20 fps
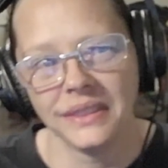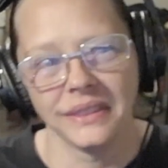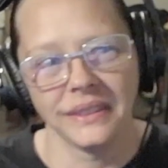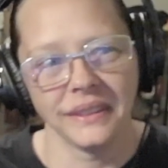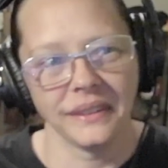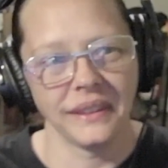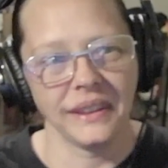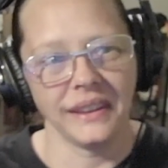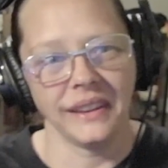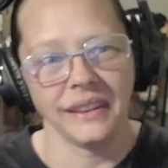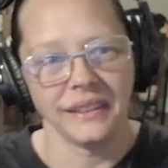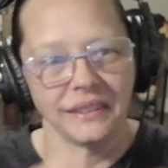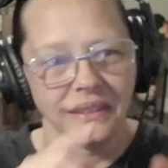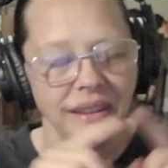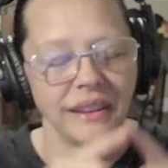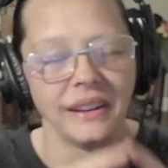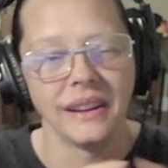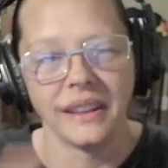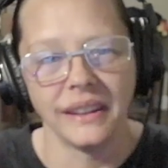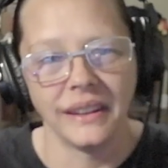Okay,
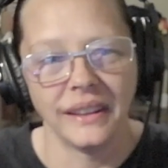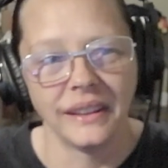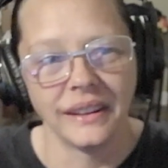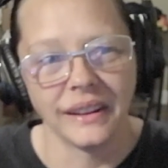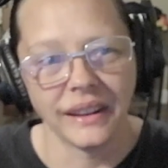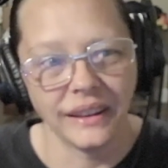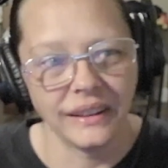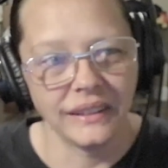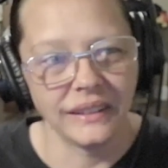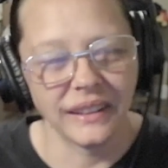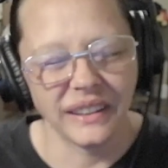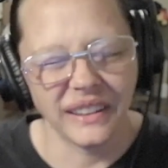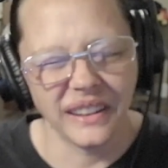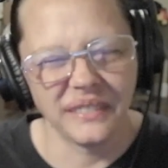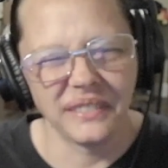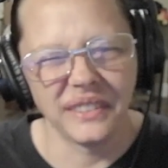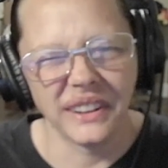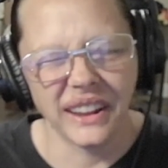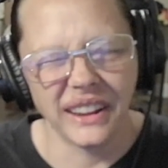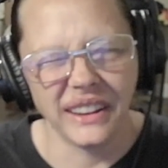and
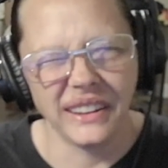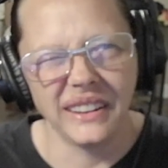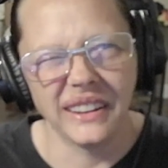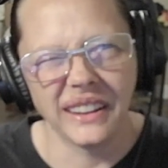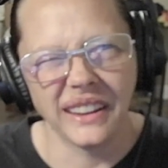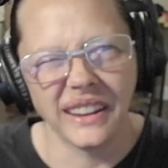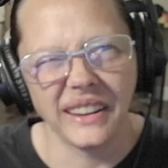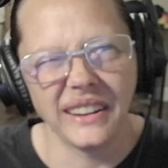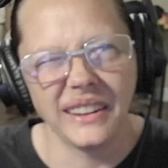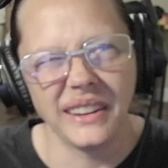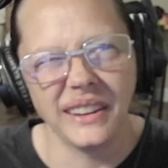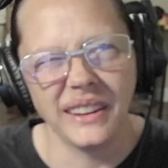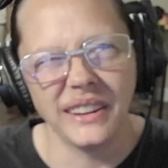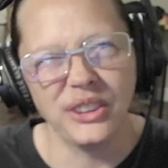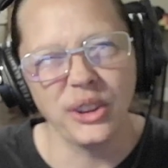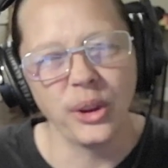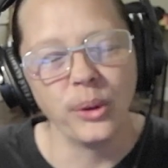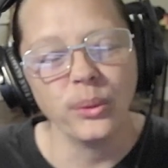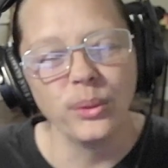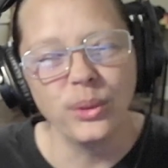I
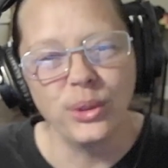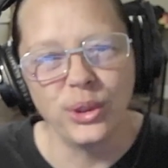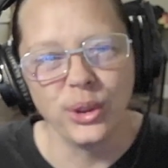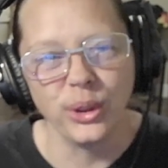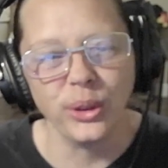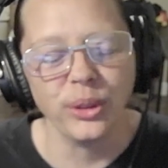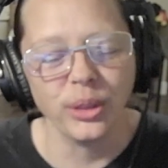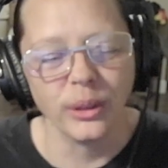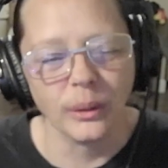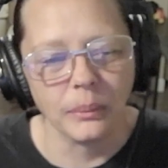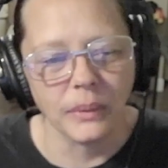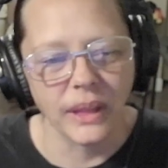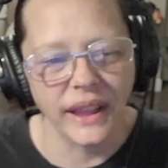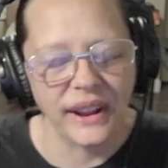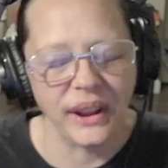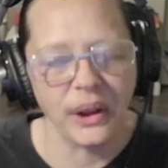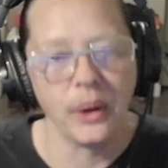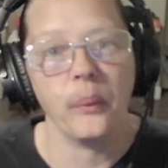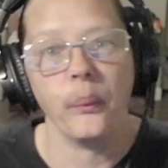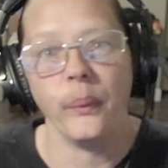don't do them
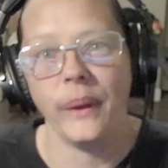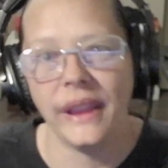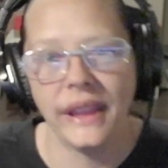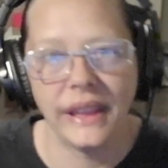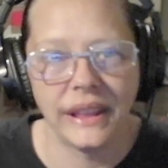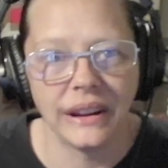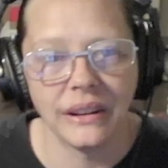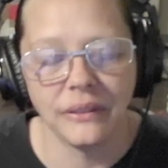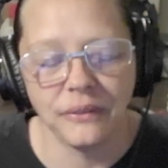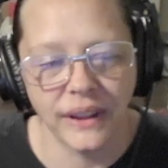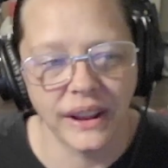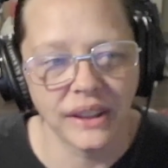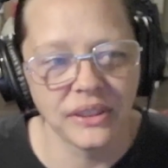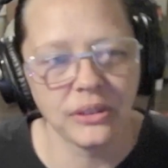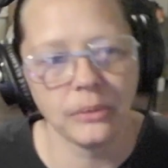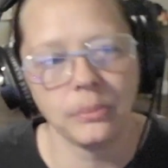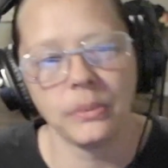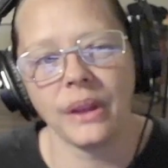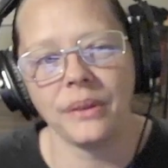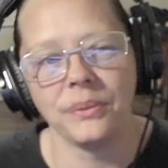like a week in advance.
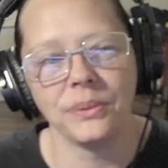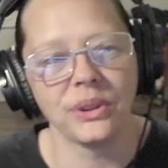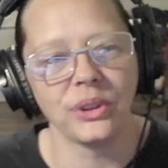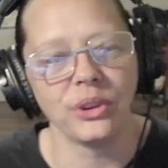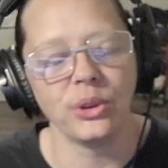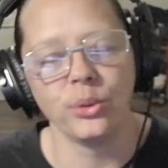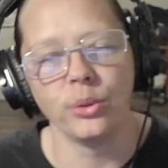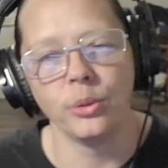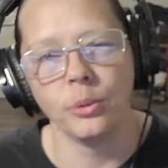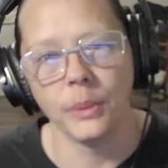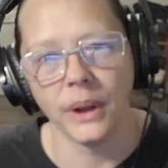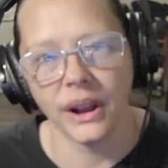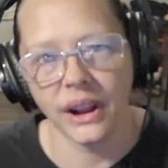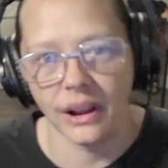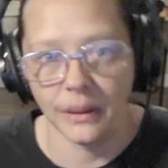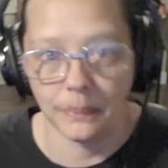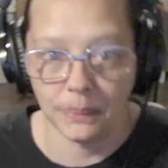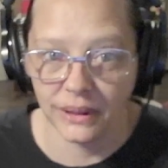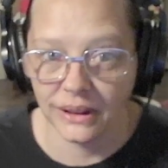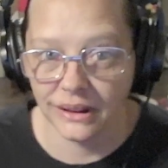Sometimes I do them a
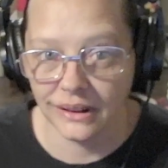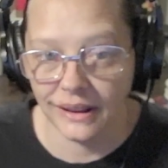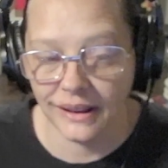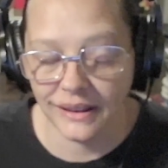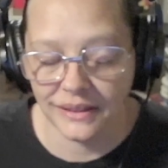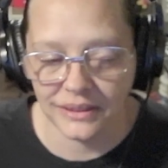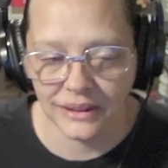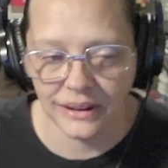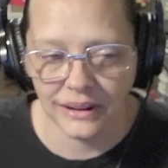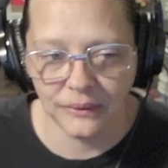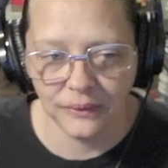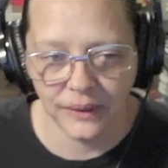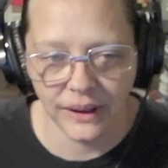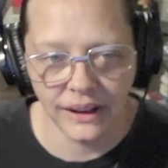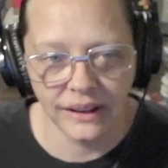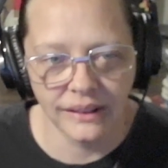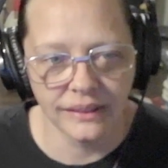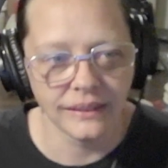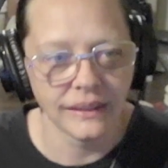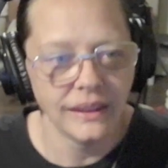couple of days in
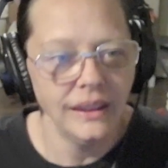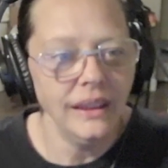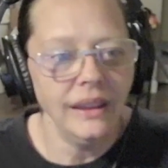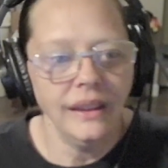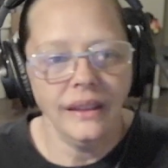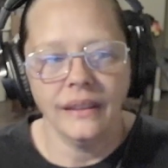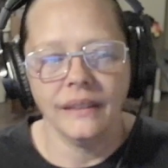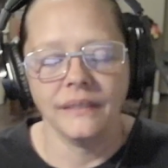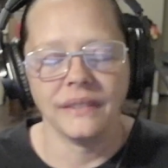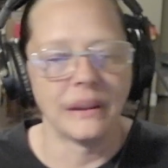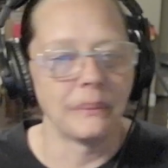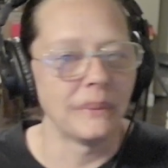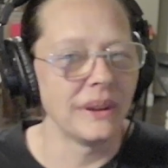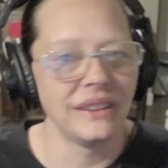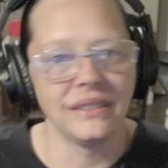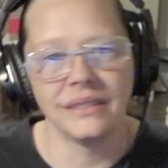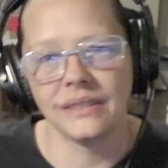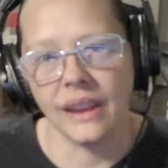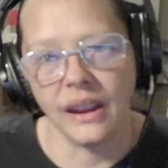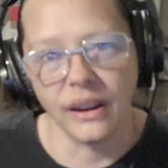advance. I've got my
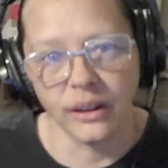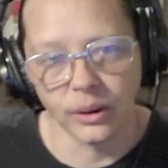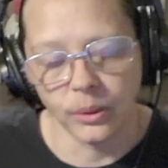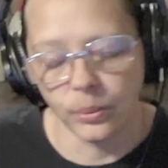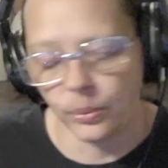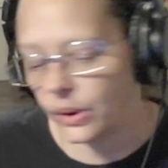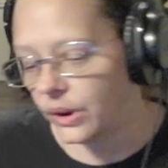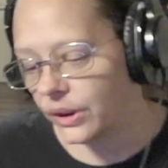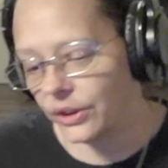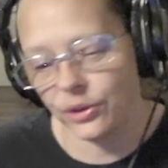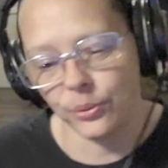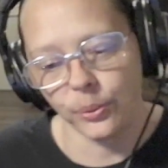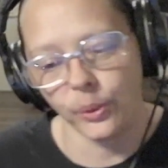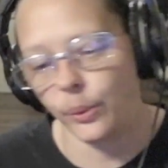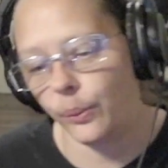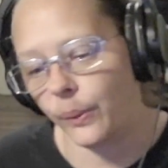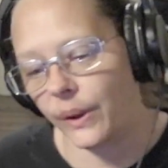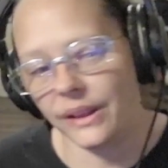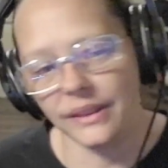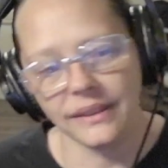standard ones,
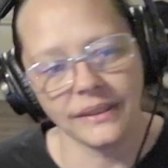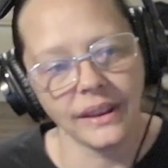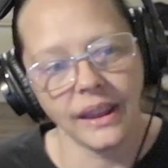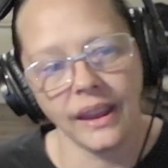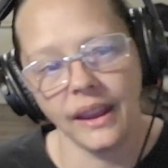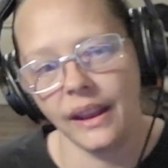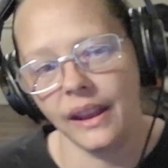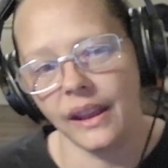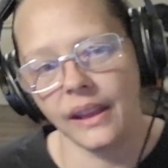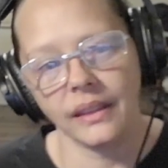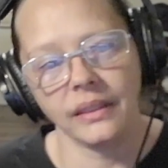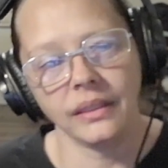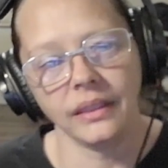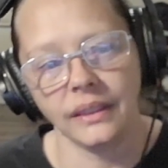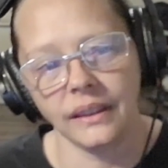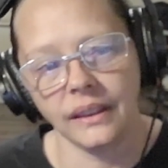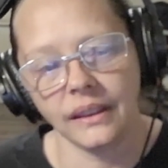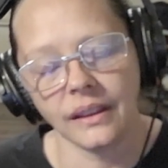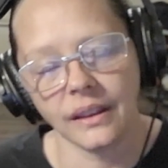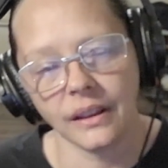Woot Wednesday, and
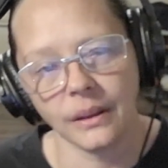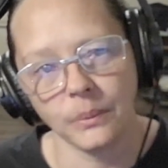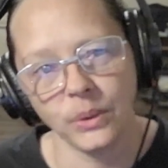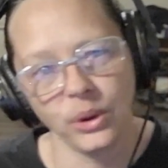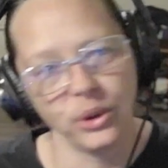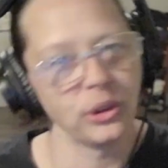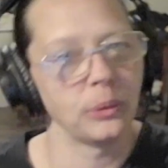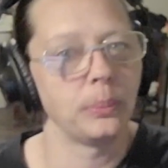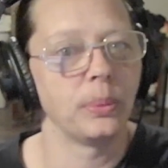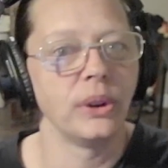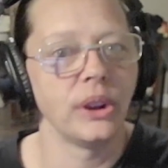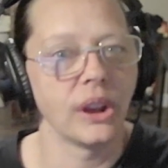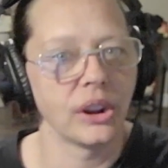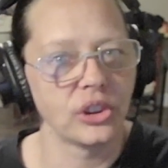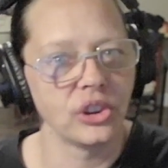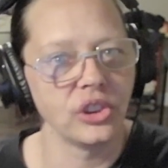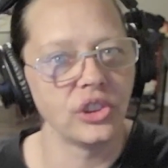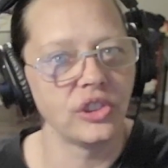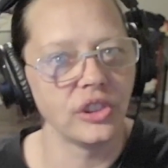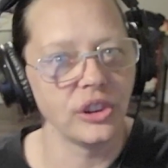the music
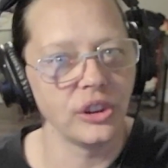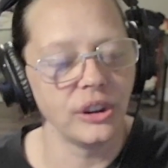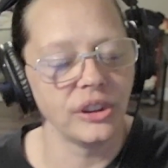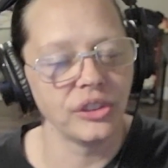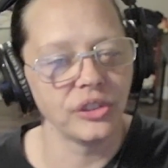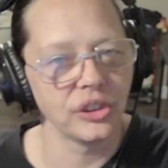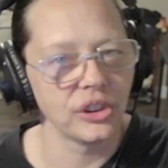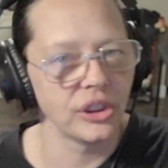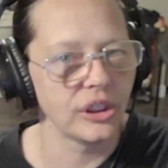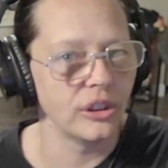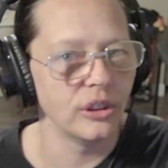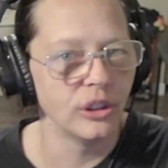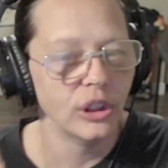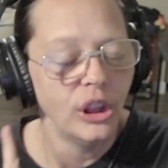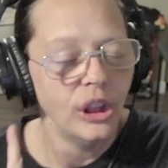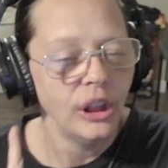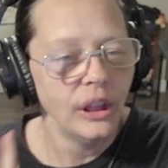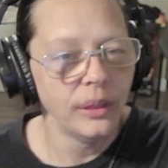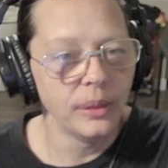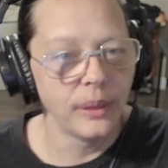production series until
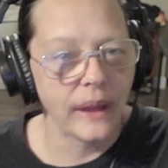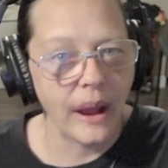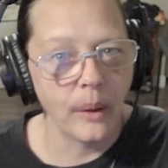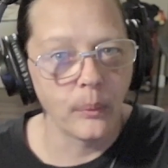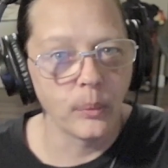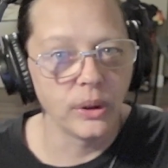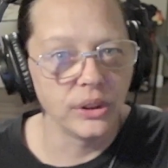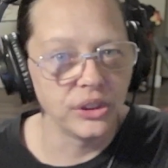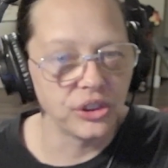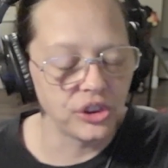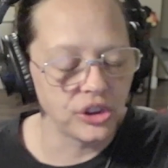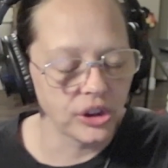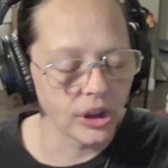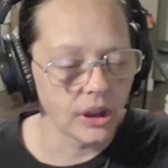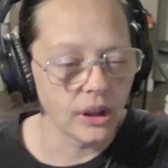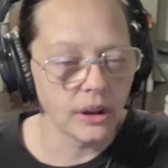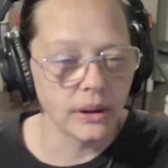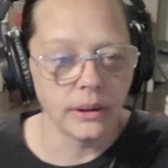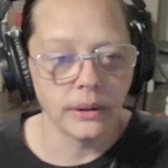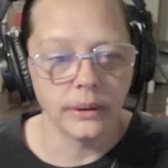that one's
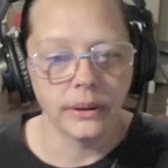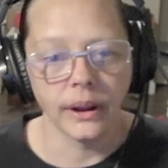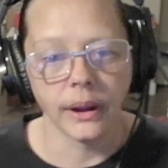done.